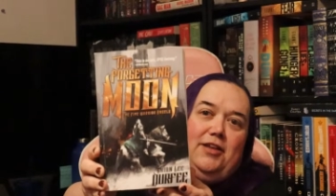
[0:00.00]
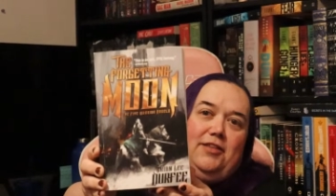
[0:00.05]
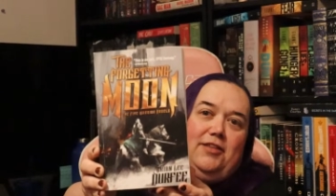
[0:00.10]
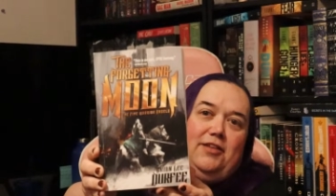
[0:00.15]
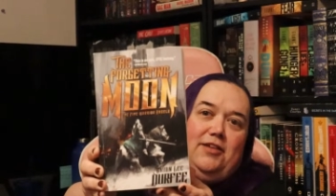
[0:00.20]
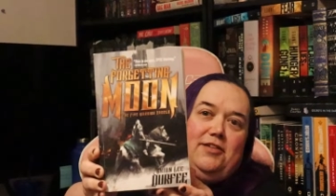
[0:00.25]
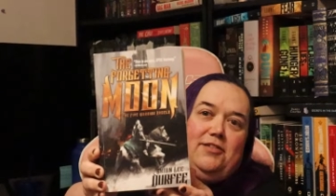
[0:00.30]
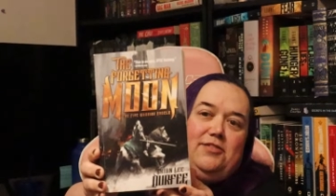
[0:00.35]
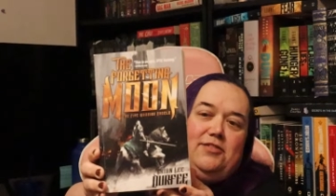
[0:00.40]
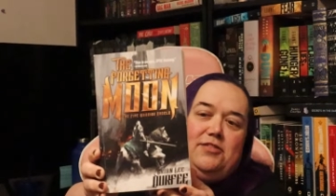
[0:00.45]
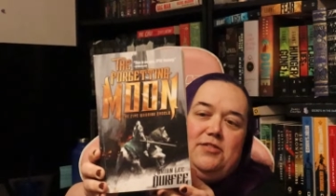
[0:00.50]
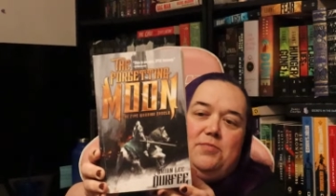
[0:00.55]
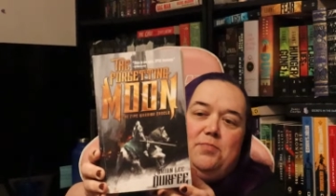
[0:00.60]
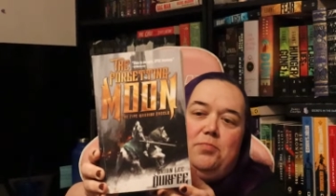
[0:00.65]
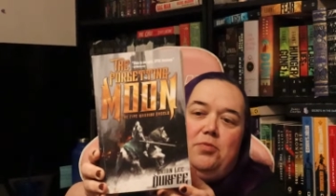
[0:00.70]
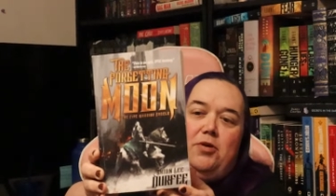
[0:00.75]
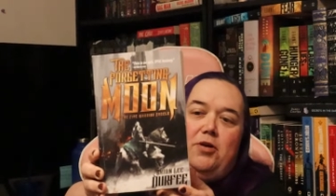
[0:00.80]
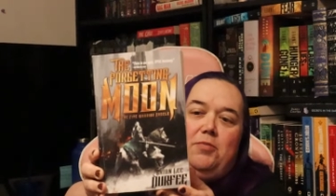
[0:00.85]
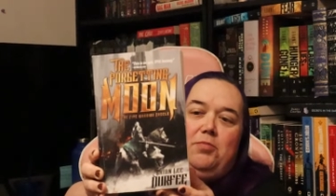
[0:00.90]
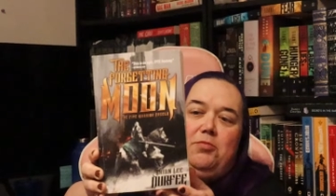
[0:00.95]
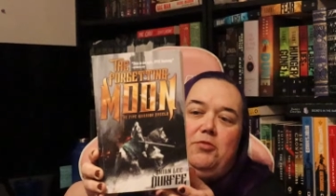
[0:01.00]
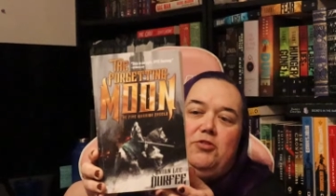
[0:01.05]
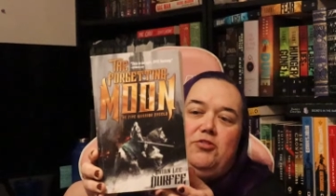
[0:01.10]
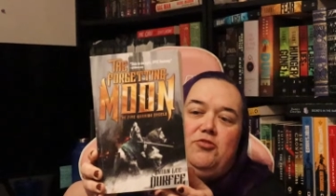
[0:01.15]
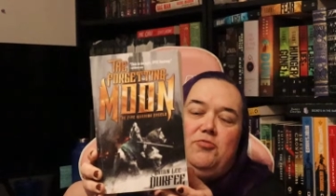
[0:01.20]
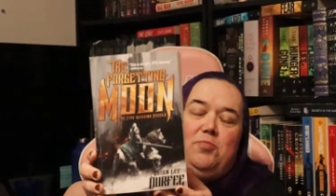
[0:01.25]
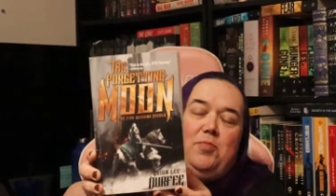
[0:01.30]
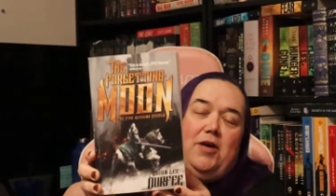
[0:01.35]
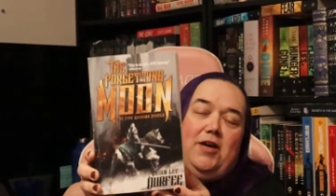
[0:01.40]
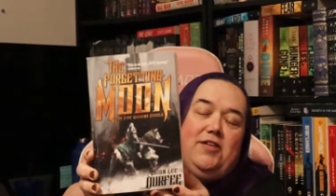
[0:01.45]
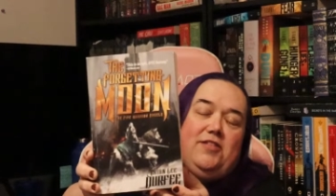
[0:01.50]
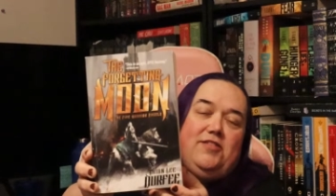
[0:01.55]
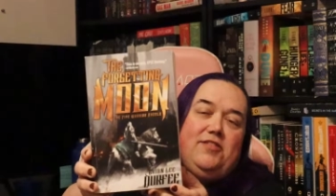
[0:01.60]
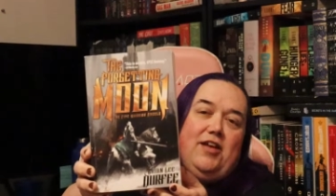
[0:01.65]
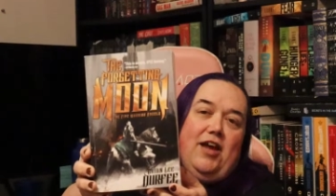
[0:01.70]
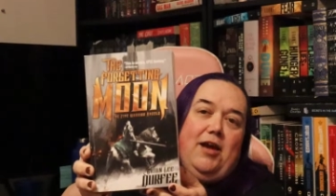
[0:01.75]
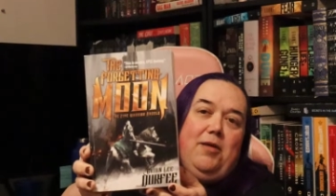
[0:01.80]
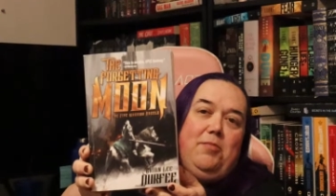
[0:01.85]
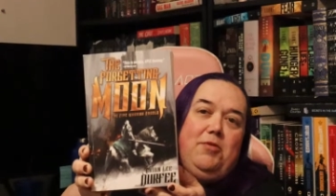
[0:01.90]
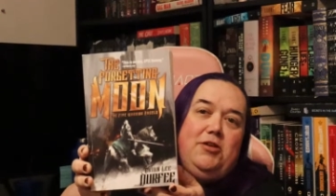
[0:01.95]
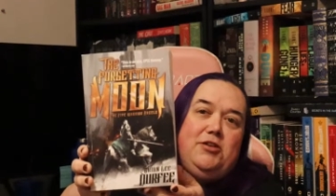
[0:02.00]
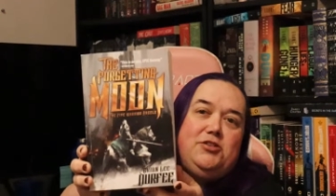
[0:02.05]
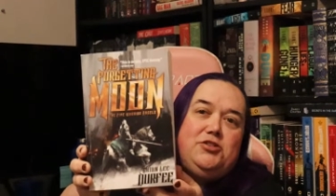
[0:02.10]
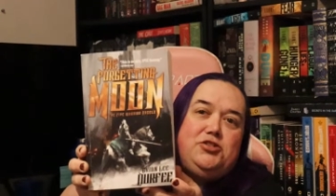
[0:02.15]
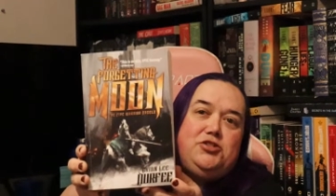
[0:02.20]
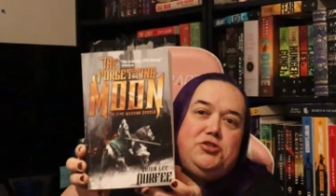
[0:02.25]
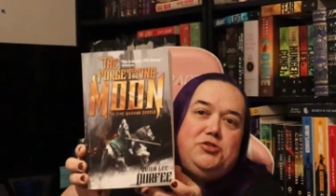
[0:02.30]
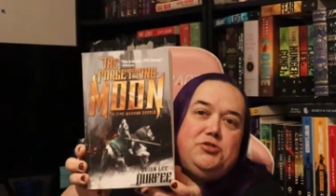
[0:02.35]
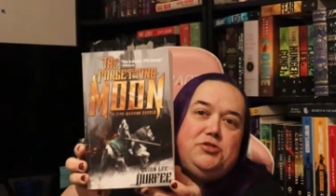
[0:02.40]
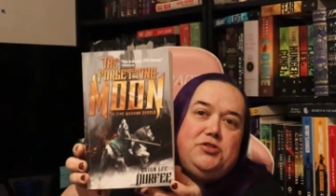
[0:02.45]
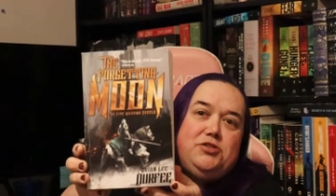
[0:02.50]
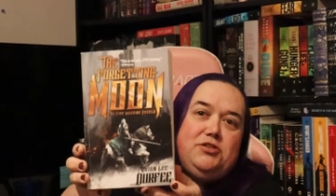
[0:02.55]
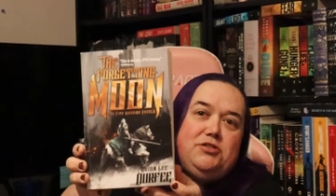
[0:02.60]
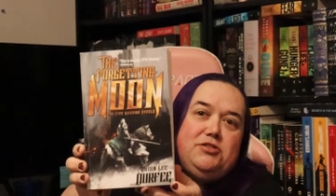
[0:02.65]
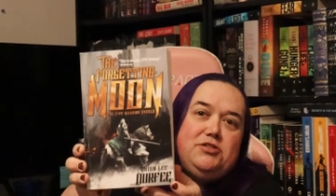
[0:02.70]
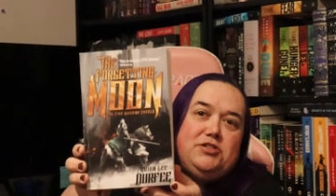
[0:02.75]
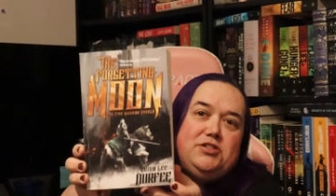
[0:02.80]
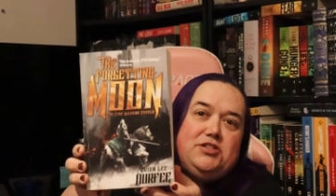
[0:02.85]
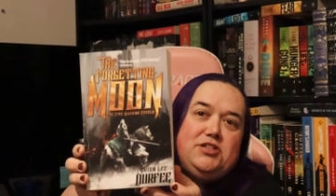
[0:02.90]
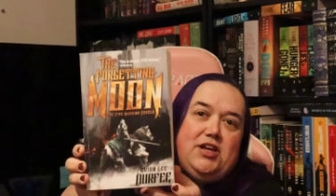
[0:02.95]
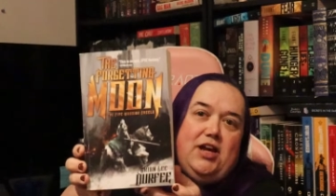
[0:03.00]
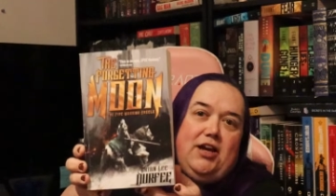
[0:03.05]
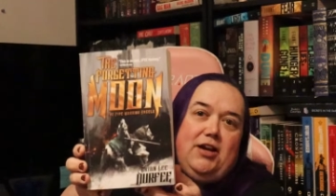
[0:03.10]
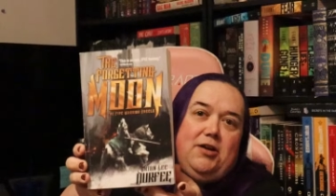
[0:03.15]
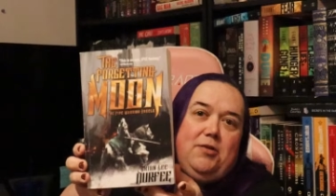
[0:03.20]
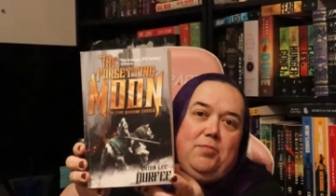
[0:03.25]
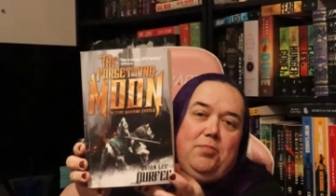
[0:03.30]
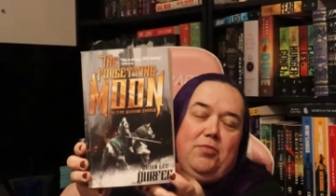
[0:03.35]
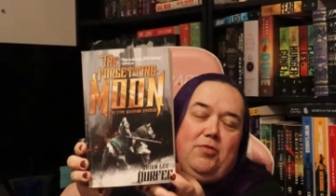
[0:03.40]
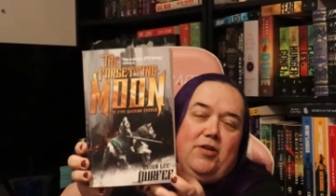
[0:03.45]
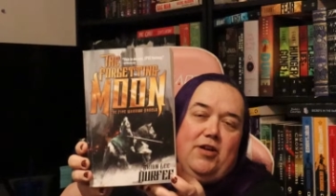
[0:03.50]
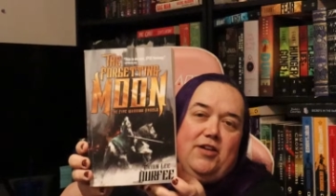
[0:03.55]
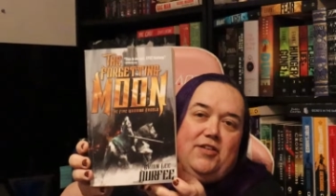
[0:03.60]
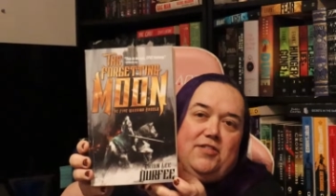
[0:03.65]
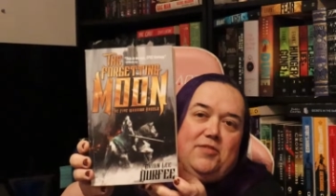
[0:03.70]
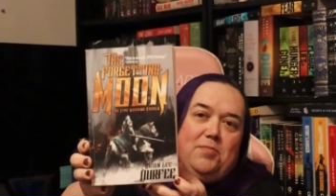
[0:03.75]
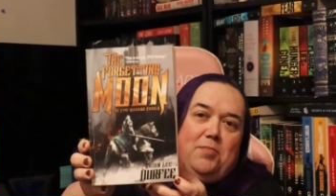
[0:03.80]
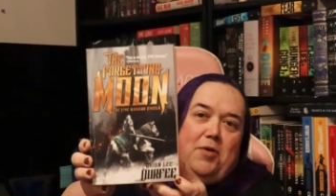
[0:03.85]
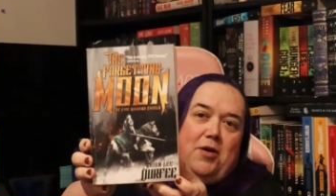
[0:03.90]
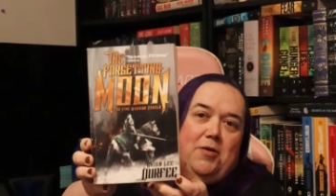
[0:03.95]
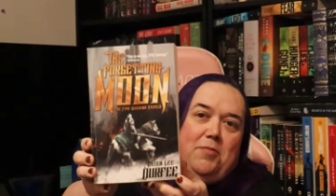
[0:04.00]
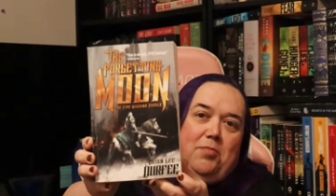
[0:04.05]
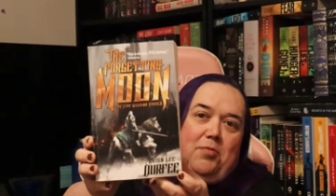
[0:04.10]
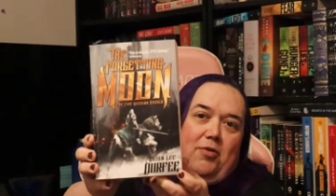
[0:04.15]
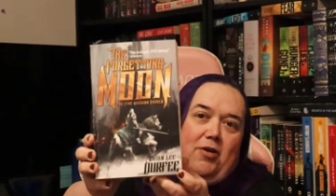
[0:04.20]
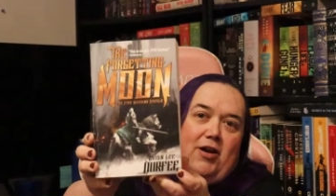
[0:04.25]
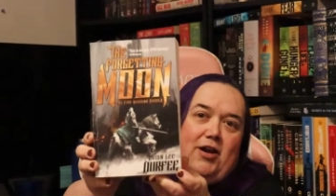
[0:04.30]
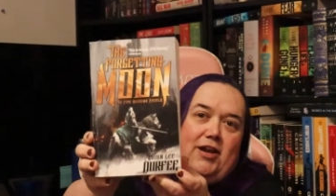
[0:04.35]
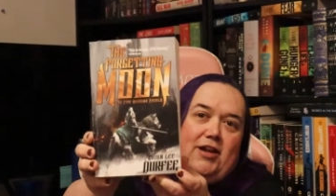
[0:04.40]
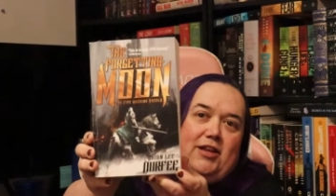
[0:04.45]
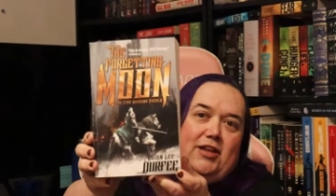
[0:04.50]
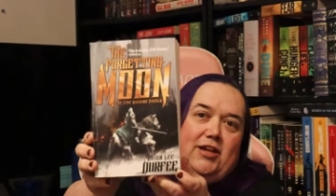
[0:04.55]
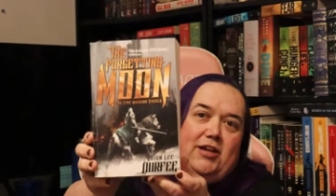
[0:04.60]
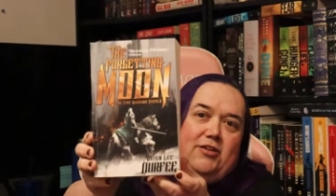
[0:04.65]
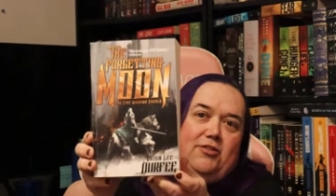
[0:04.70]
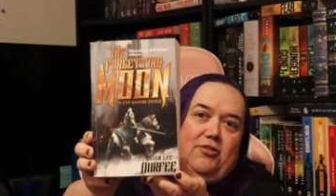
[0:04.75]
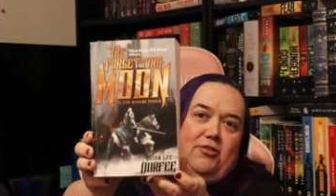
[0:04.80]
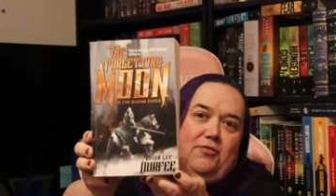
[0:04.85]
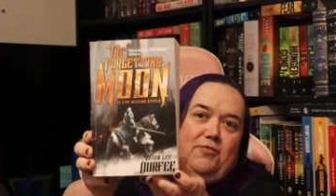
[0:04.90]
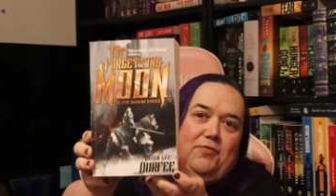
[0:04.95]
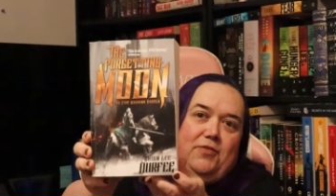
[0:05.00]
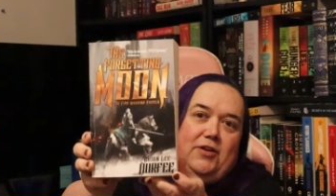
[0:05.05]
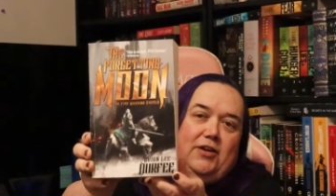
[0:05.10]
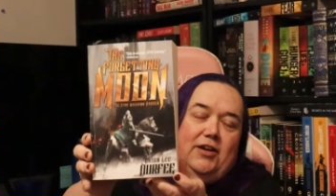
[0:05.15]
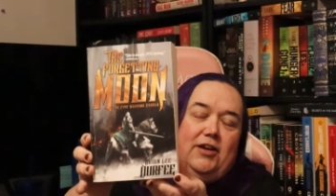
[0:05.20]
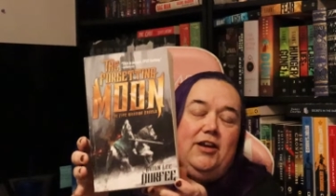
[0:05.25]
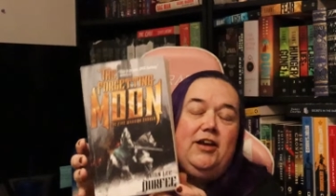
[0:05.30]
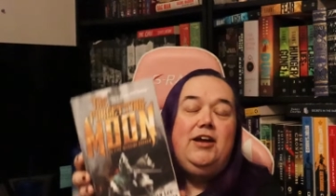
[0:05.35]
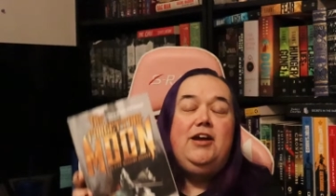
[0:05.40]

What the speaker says: This is published by Simon & Schuster's Saga Press by Brian Lee Durfee.